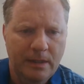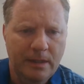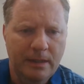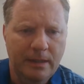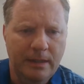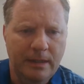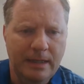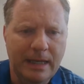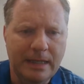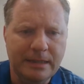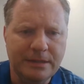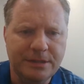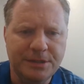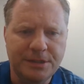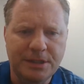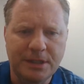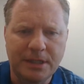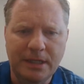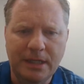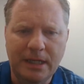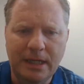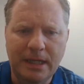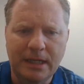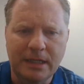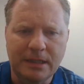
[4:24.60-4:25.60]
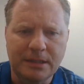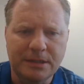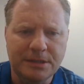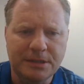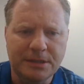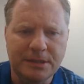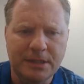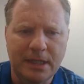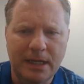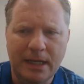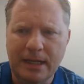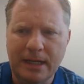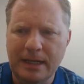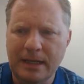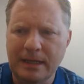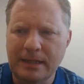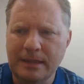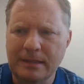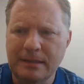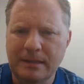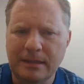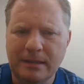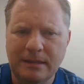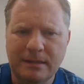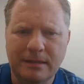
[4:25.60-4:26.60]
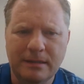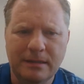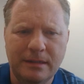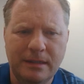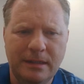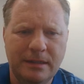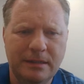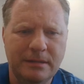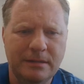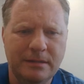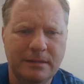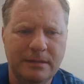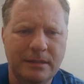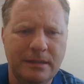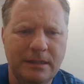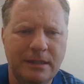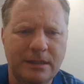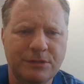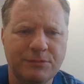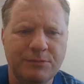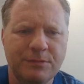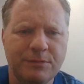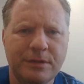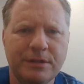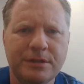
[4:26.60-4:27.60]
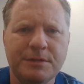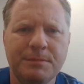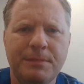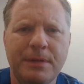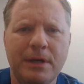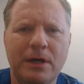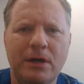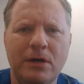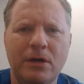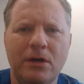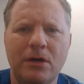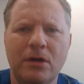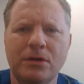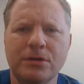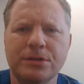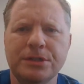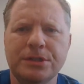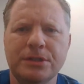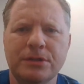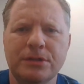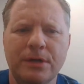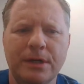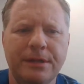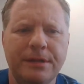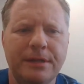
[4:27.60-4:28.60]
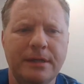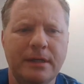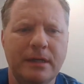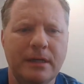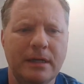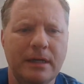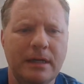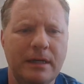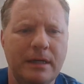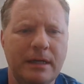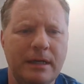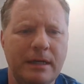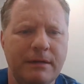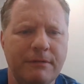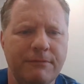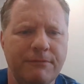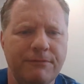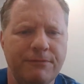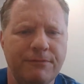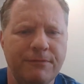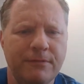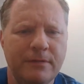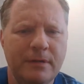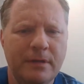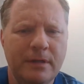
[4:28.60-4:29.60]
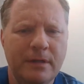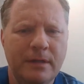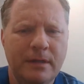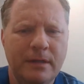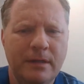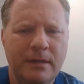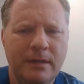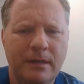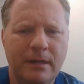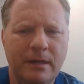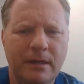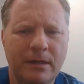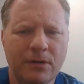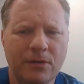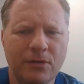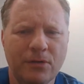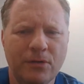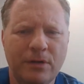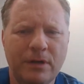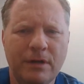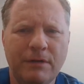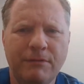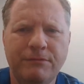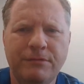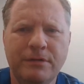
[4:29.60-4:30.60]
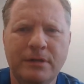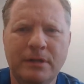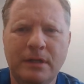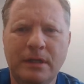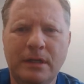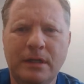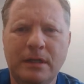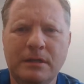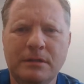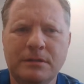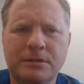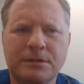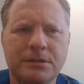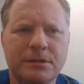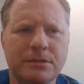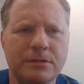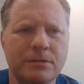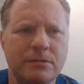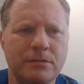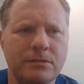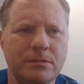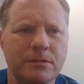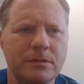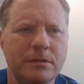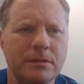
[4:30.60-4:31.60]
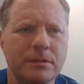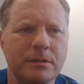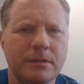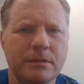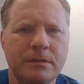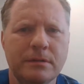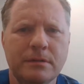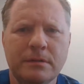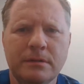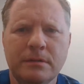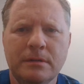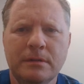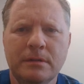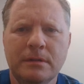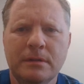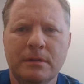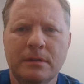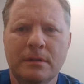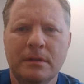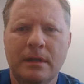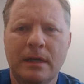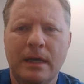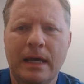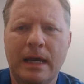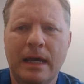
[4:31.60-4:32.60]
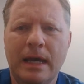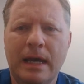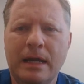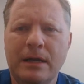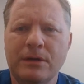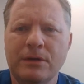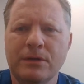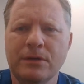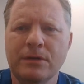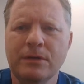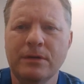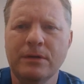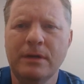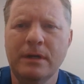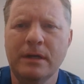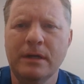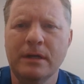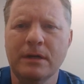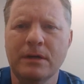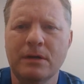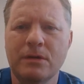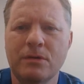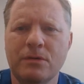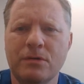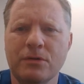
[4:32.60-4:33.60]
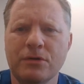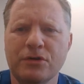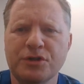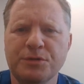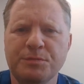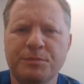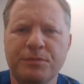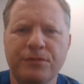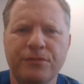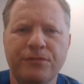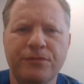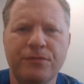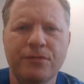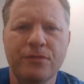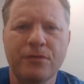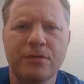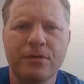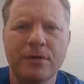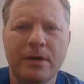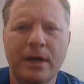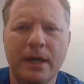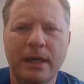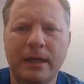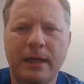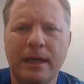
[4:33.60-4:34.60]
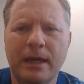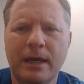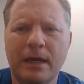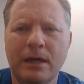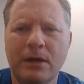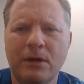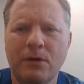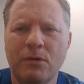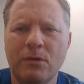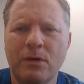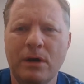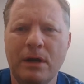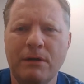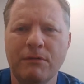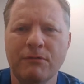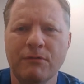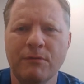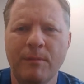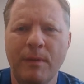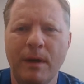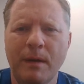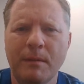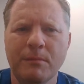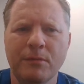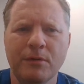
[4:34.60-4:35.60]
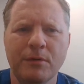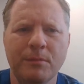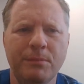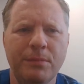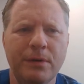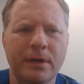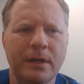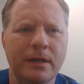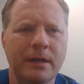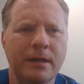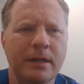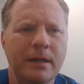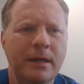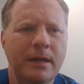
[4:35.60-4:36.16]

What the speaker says: yes, Denise. And Denise rings a bell also. I think I have heard of Denise or had her in a course before. I can't quite remember, but